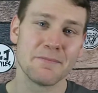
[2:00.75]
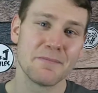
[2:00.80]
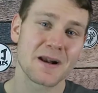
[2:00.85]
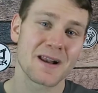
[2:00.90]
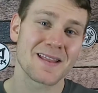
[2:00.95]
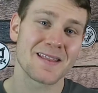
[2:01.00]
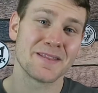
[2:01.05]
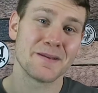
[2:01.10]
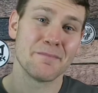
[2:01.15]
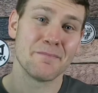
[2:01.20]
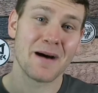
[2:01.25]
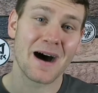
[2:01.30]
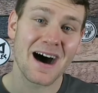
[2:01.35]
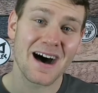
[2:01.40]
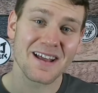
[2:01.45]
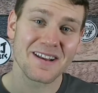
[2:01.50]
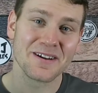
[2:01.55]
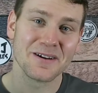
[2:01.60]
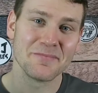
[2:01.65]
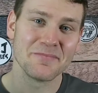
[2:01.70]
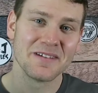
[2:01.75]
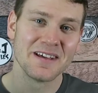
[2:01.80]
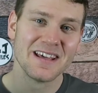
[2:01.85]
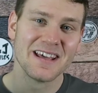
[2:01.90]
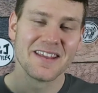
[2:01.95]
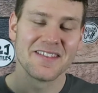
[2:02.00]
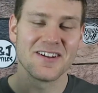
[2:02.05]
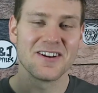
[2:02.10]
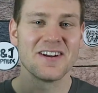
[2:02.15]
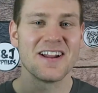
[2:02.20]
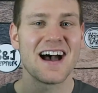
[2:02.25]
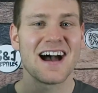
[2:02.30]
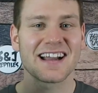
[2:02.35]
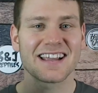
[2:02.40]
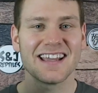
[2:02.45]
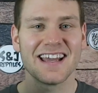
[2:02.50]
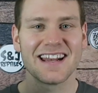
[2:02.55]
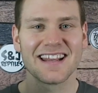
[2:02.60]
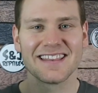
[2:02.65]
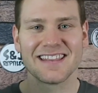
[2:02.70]
they put it on the bottom, they're
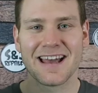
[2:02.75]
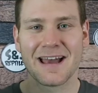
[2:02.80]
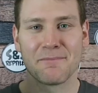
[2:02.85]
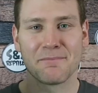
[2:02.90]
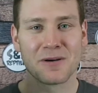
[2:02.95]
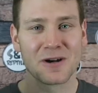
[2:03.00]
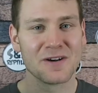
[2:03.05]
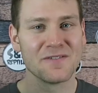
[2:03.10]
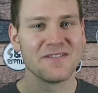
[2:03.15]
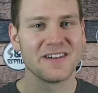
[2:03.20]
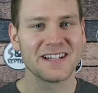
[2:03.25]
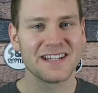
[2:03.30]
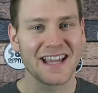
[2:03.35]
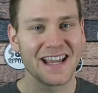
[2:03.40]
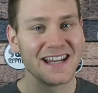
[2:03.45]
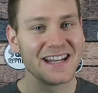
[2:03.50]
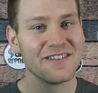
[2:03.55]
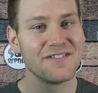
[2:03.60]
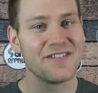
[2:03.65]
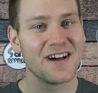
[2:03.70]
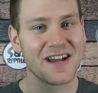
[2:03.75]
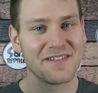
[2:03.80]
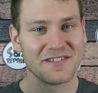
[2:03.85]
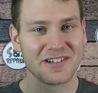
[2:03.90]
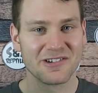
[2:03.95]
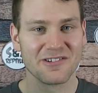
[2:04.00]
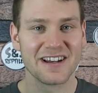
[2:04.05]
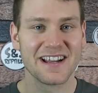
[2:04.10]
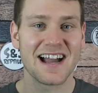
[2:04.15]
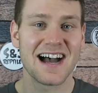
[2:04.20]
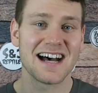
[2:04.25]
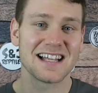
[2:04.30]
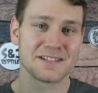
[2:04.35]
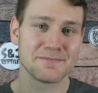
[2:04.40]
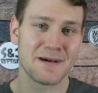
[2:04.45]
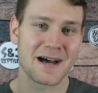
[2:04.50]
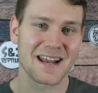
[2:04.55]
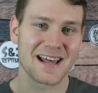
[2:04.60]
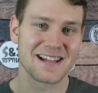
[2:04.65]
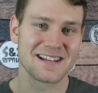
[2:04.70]
not getting that perfect 85-degree
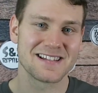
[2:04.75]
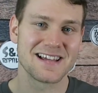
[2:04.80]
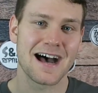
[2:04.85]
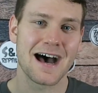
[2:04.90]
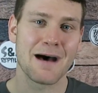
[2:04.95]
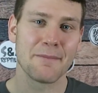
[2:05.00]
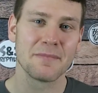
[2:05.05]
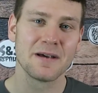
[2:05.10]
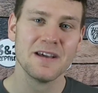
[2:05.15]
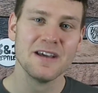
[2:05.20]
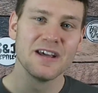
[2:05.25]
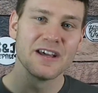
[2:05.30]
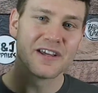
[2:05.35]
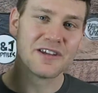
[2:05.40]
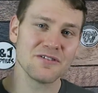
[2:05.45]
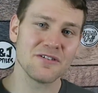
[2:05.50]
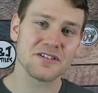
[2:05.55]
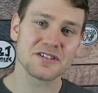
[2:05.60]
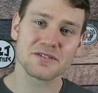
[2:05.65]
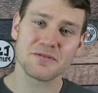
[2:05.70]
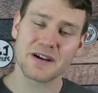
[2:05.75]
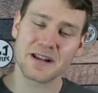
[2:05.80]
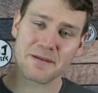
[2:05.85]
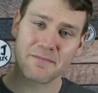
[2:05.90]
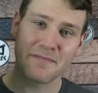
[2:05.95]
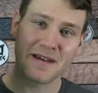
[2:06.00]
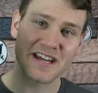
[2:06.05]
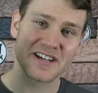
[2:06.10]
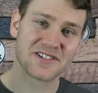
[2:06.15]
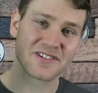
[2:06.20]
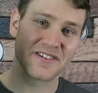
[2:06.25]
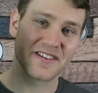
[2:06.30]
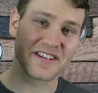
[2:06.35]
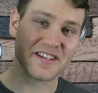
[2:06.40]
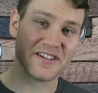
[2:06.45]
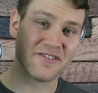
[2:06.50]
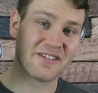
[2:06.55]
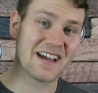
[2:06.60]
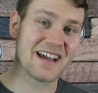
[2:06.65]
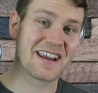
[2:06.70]
hotspot on top. You also want to make sure that
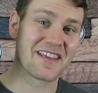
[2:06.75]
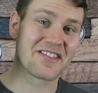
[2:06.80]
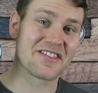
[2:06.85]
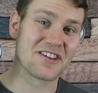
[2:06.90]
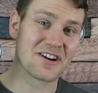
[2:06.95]
you get a